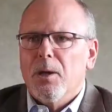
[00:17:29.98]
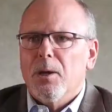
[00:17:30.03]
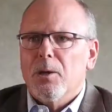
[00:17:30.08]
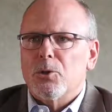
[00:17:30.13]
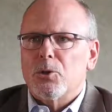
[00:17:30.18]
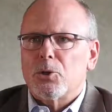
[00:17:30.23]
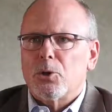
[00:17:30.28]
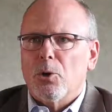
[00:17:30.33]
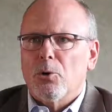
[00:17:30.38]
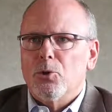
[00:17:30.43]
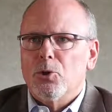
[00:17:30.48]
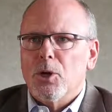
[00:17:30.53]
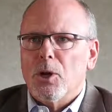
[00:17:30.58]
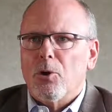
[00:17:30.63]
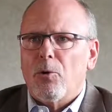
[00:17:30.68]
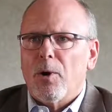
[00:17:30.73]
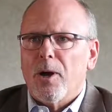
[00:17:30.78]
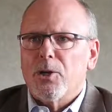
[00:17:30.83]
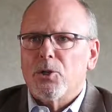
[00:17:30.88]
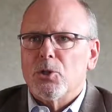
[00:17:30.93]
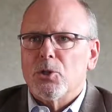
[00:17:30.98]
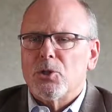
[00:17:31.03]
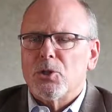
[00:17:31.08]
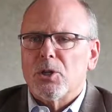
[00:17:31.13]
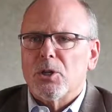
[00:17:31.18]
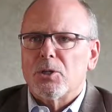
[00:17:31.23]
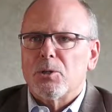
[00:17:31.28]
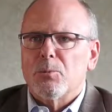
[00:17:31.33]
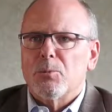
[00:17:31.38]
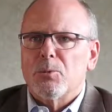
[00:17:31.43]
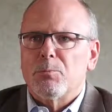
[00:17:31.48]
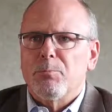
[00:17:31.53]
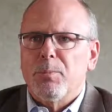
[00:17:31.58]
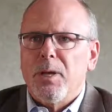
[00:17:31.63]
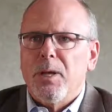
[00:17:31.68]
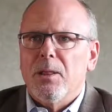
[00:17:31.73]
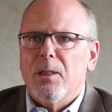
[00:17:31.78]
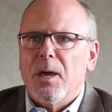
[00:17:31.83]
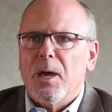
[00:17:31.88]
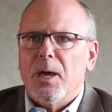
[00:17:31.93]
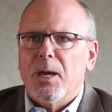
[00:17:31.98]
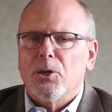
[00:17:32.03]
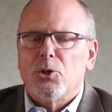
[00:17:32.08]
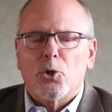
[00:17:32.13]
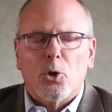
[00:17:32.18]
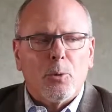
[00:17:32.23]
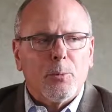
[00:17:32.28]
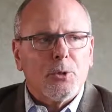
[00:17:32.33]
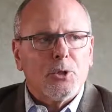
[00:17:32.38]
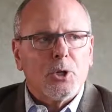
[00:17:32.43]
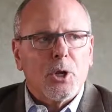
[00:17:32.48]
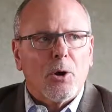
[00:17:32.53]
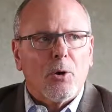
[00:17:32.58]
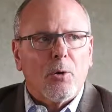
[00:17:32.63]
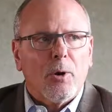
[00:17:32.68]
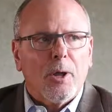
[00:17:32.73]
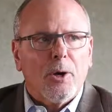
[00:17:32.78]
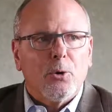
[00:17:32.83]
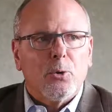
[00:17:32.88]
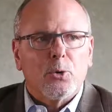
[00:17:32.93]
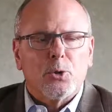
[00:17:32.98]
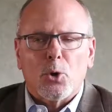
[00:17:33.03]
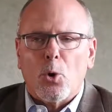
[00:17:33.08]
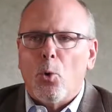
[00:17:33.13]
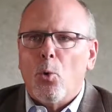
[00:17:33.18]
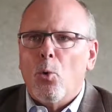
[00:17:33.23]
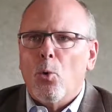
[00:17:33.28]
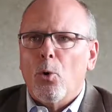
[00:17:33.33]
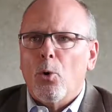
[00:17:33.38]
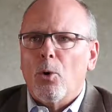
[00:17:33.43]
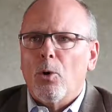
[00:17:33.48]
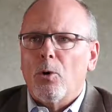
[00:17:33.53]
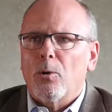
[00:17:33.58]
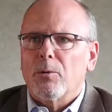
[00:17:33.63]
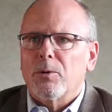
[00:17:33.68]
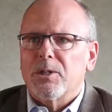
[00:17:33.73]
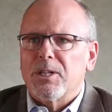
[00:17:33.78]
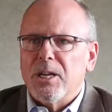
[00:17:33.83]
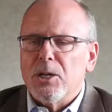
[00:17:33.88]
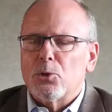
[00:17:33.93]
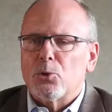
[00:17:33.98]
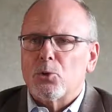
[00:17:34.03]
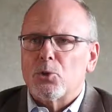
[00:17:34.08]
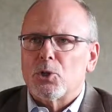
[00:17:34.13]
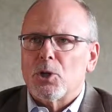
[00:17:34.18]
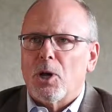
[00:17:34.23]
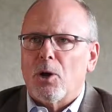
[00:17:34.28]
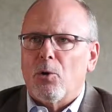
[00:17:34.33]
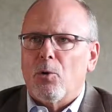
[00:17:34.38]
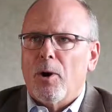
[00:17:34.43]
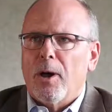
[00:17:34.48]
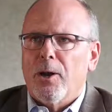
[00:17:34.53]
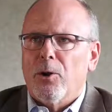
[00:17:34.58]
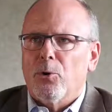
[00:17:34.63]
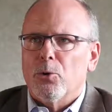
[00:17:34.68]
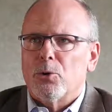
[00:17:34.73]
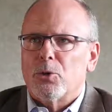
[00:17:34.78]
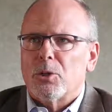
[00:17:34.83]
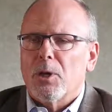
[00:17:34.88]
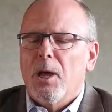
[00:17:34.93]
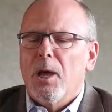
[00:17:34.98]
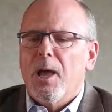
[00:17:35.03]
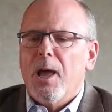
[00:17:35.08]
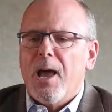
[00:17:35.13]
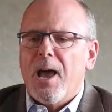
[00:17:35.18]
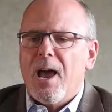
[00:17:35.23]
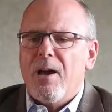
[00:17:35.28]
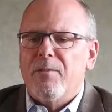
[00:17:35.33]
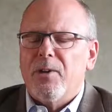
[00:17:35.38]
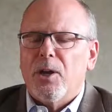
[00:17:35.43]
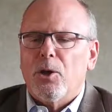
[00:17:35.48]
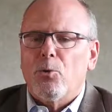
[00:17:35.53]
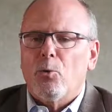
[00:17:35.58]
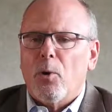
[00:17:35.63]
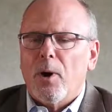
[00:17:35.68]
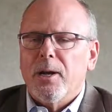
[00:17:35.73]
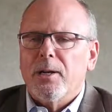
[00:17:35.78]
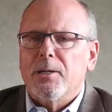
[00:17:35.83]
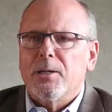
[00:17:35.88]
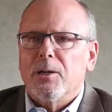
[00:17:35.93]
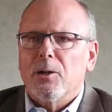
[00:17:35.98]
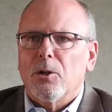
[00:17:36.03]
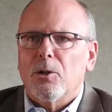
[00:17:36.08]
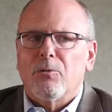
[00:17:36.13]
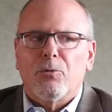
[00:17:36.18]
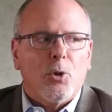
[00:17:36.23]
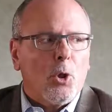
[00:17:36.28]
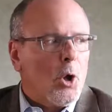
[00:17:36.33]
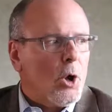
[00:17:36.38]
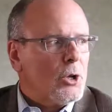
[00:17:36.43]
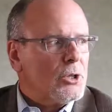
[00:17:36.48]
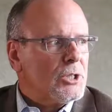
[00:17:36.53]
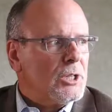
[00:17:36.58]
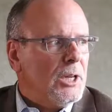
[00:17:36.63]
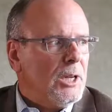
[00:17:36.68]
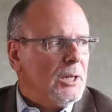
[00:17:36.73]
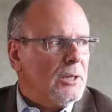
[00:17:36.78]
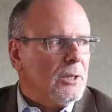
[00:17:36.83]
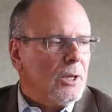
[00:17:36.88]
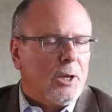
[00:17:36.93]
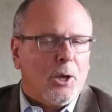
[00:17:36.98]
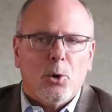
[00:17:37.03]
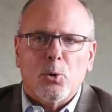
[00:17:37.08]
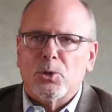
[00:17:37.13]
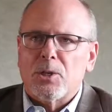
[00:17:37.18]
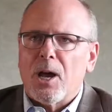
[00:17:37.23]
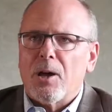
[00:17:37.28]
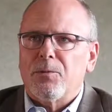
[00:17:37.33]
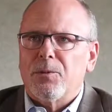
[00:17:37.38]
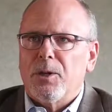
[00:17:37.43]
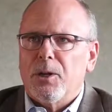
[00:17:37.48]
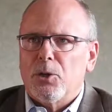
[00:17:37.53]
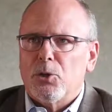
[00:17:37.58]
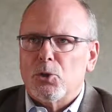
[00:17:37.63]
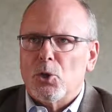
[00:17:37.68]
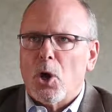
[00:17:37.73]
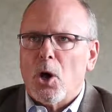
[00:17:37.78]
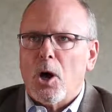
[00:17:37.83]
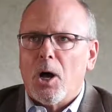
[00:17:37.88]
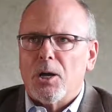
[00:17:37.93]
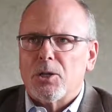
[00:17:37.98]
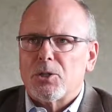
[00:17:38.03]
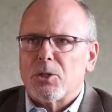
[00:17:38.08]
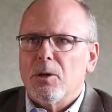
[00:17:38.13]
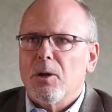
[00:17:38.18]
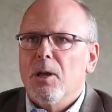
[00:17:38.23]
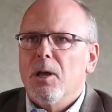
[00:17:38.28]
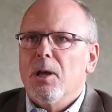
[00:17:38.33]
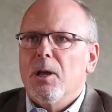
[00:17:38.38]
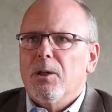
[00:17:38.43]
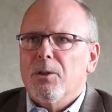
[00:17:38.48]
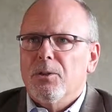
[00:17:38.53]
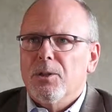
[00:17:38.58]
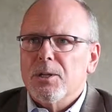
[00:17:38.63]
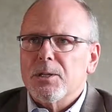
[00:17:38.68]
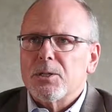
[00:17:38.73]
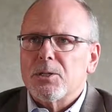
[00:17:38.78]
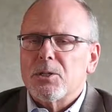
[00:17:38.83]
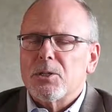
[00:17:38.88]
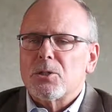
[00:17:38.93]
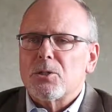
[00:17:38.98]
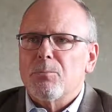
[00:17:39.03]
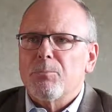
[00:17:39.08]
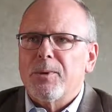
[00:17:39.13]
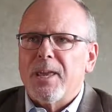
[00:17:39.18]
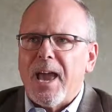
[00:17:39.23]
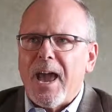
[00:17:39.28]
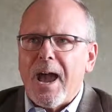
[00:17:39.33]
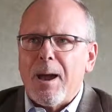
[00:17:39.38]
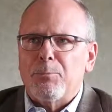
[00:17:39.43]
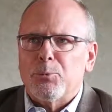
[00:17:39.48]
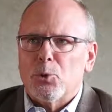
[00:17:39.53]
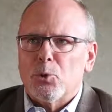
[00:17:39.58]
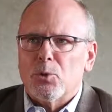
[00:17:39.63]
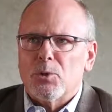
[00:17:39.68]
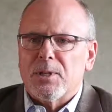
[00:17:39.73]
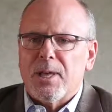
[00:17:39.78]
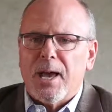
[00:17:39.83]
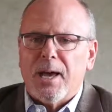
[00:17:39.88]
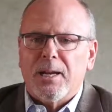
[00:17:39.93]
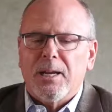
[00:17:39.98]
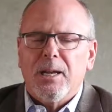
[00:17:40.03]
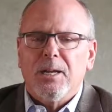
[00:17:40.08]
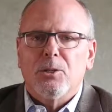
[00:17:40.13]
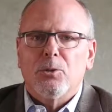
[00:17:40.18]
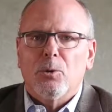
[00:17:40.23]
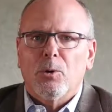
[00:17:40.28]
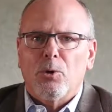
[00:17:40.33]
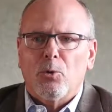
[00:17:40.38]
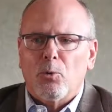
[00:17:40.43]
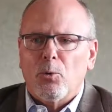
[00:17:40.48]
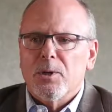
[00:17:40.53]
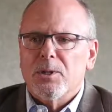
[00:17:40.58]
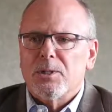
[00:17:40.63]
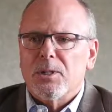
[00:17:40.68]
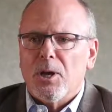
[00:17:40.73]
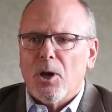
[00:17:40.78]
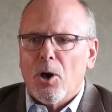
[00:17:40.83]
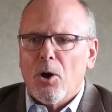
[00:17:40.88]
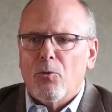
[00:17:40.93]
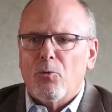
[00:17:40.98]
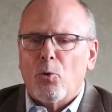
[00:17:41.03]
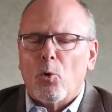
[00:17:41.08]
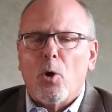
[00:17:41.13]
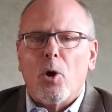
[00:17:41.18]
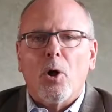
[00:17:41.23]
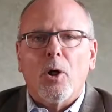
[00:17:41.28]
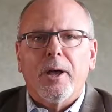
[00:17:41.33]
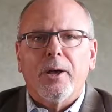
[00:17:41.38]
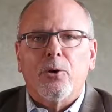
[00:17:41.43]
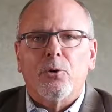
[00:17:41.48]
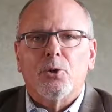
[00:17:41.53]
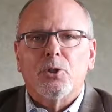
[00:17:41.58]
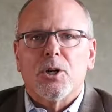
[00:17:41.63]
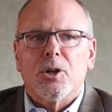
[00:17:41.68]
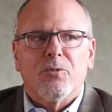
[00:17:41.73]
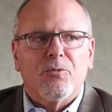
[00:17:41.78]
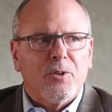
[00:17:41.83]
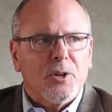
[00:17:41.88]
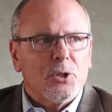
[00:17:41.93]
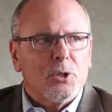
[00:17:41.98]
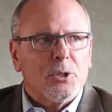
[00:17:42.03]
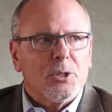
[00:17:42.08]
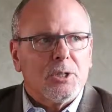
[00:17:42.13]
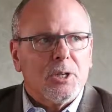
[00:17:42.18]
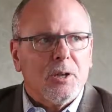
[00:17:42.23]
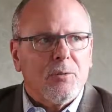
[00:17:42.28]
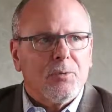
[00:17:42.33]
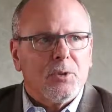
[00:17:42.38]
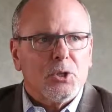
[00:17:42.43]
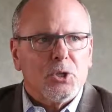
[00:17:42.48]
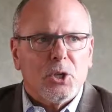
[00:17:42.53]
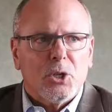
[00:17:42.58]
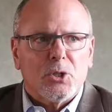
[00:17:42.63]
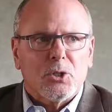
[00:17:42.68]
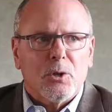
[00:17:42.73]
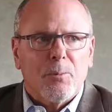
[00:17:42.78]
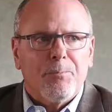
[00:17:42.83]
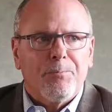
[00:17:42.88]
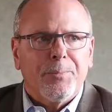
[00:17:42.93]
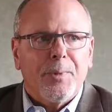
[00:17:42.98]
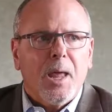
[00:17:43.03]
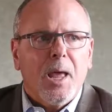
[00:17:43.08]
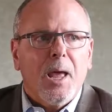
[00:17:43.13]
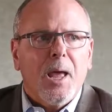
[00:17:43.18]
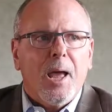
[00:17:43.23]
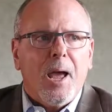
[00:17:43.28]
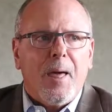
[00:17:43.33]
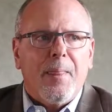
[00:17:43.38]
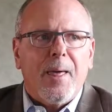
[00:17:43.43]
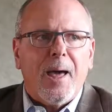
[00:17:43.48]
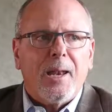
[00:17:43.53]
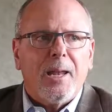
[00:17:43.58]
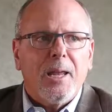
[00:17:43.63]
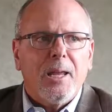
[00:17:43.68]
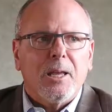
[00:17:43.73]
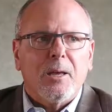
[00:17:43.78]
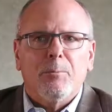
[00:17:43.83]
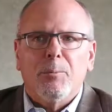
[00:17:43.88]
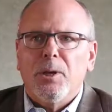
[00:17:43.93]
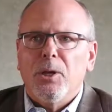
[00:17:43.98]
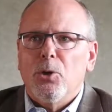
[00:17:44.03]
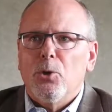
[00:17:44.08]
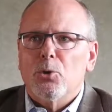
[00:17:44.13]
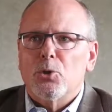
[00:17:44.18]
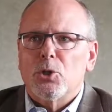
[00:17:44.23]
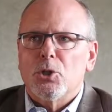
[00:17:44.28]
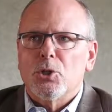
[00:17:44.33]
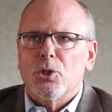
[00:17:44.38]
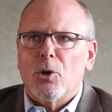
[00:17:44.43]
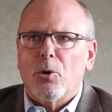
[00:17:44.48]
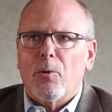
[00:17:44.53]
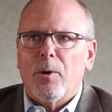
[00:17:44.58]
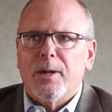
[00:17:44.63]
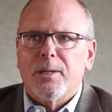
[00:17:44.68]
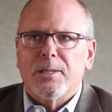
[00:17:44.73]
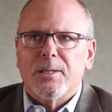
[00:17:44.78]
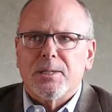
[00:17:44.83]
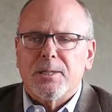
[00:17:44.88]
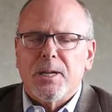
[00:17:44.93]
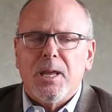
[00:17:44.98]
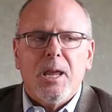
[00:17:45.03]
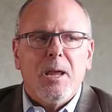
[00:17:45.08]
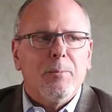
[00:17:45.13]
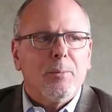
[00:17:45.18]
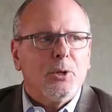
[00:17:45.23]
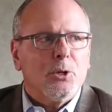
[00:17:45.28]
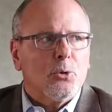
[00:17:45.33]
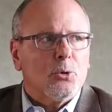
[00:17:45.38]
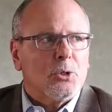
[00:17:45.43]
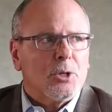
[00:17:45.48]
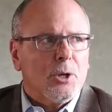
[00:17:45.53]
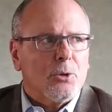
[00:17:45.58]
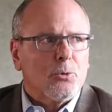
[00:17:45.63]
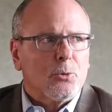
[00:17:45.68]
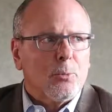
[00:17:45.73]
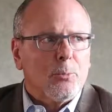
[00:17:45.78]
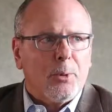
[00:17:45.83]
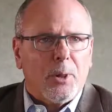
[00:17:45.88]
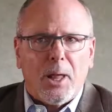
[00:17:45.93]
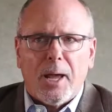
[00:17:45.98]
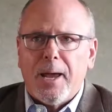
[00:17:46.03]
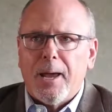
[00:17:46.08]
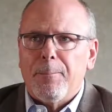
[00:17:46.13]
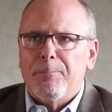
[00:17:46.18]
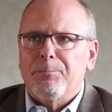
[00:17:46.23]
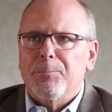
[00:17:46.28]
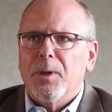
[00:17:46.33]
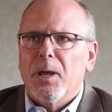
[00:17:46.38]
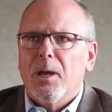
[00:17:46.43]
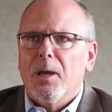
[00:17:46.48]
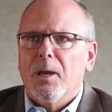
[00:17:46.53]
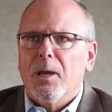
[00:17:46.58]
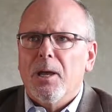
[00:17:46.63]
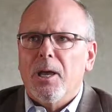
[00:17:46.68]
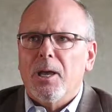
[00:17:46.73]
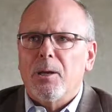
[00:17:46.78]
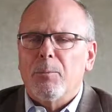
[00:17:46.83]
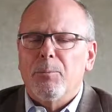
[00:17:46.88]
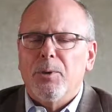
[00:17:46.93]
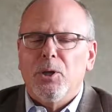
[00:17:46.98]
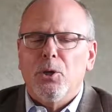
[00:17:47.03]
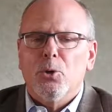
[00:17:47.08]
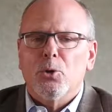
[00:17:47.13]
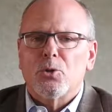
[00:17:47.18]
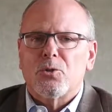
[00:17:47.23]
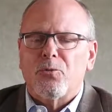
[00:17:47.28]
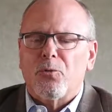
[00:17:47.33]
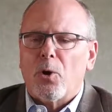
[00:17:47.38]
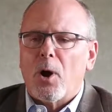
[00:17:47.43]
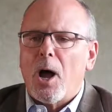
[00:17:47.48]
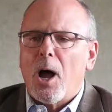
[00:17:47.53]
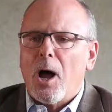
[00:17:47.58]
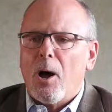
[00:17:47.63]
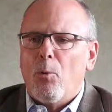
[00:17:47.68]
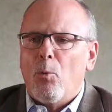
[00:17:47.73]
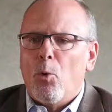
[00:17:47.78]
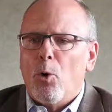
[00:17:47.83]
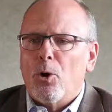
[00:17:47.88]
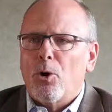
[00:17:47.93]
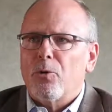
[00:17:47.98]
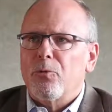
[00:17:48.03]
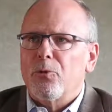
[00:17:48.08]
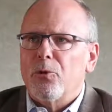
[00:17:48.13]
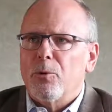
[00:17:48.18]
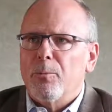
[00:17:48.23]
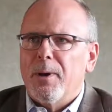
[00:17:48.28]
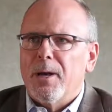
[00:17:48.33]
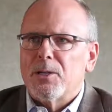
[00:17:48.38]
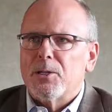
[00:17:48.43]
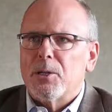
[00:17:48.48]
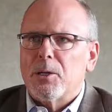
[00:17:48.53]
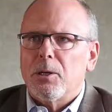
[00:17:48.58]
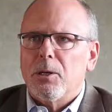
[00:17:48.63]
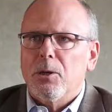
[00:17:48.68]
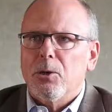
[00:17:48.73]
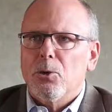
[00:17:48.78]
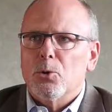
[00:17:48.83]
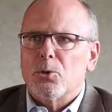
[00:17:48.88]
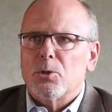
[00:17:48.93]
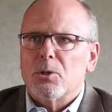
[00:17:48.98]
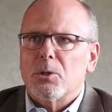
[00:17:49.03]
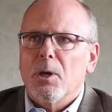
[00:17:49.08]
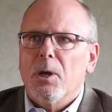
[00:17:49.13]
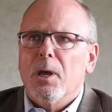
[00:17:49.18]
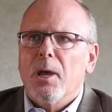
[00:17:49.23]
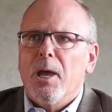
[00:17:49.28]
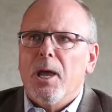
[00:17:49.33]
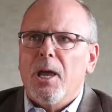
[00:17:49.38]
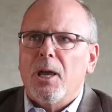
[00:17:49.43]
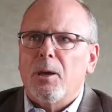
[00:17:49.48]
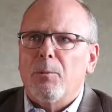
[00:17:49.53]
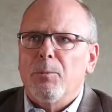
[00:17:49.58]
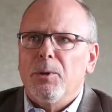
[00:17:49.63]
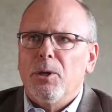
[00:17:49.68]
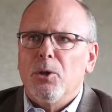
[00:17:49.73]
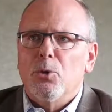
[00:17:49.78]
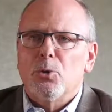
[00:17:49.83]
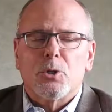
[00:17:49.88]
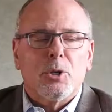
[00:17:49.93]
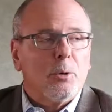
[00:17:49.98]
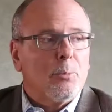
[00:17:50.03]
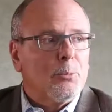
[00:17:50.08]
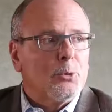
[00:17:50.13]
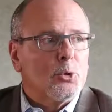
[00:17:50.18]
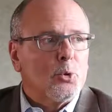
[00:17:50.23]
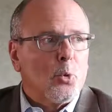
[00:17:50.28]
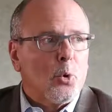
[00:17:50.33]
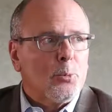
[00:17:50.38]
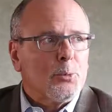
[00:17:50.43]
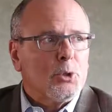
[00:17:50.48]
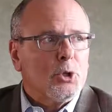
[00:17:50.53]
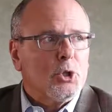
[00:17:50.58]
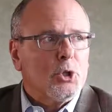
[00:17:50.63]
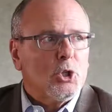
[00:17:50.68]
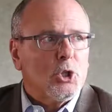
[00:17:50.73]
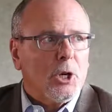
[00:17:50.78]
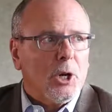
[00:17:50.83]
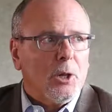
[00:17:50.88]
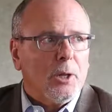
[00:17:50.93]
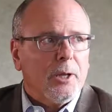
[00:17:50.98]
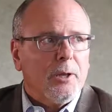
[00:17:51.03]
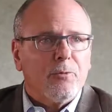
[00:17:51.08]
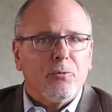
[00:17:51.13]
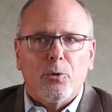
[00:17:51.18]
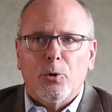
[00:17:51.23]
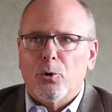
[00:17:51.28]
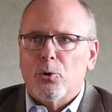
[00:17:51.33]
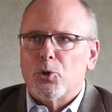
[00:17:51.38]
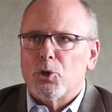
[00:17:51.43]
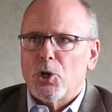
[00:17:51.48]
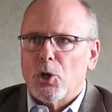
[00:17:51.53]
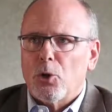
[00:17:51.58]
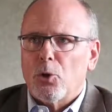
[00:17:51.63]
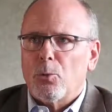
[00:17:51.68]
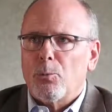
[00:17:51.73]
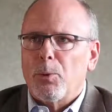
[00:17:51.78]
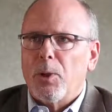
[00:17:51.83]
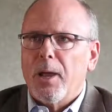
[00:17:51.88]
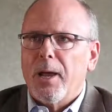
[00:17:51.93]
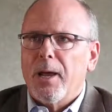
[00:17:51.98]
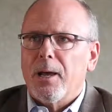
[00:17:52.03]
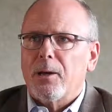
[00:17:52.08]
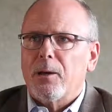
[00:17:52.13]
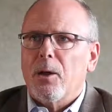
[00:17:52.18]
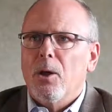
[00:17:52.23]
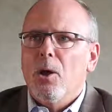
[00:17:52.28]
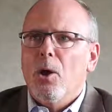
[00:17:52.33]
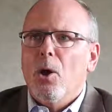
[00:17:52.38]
So generation systems, be they turbine generators or diesel generators, have a great deal of lost heat that goes out the exhaust. This system captures that heat to increase the overall energy efficiency of the system, and that heat can be used to generate steam at your central plant. It can be used for hot water for domestic use. It can be used in absorption chilling for your chiller plant.